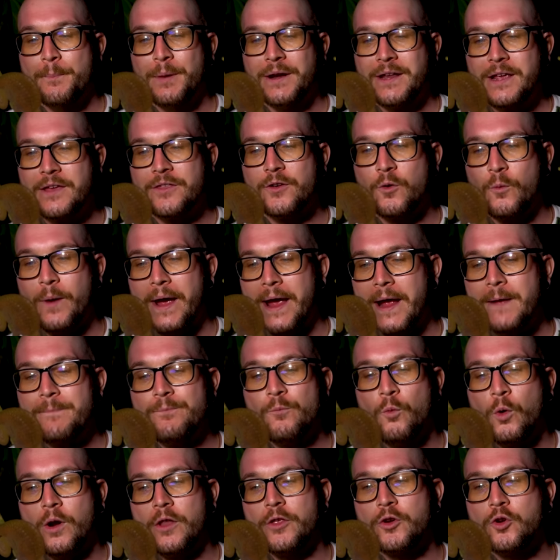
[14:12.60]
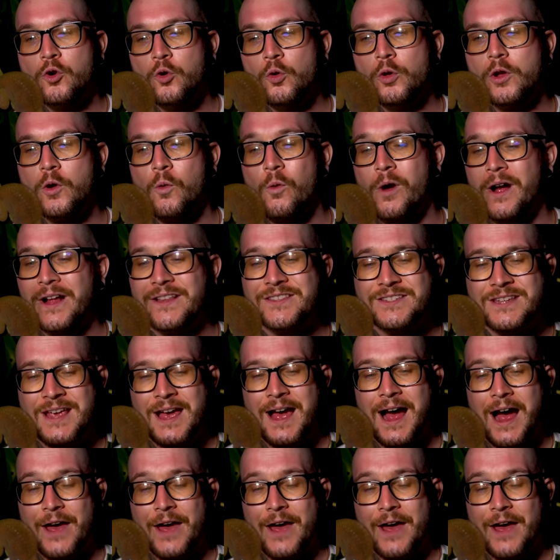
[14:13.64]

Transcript: But either way, one of the cooler ones.